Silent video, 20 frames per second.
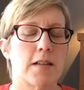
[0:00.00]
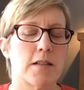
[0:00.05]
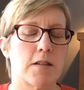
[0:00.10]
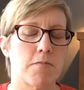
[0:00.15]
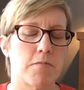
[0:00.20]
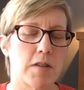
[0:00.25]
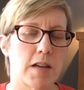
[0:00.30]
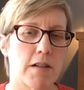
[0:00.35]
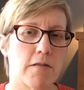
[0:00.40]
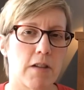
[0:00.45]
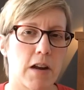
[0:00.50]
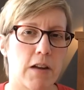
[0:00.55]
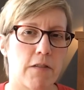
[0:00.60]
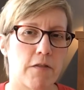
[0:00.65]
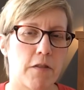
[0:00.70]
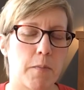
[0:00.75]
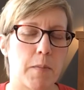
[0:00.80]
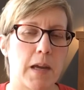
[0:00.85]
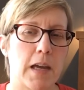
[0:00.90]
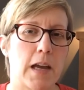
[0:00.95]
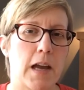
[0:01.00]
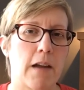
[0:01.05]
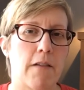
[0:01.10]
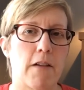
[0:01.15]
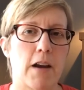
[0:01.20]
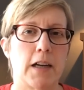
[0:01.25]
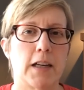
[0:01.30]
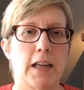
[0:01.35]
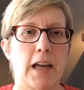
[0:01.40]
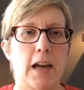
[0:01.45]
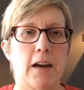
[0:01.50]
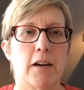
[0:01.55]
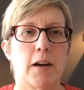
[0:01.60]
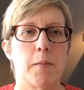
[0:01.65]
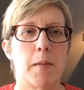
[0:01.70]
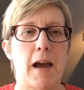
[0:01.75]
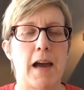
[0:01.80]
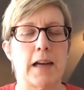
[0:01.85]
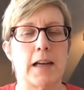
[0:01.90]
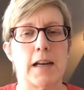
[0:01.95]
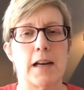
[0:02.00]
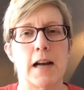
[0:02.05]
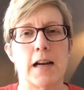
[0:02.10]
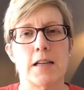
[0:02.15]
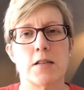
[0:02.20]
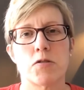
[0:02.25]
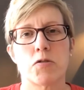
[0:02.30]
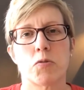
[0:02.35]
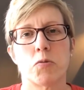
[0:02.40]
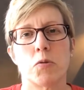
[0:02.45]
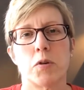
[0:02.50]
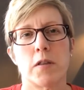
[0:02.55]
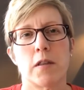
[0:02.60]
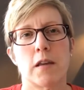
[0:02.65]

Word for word: It's a reread for me. I read Carrie back in high school.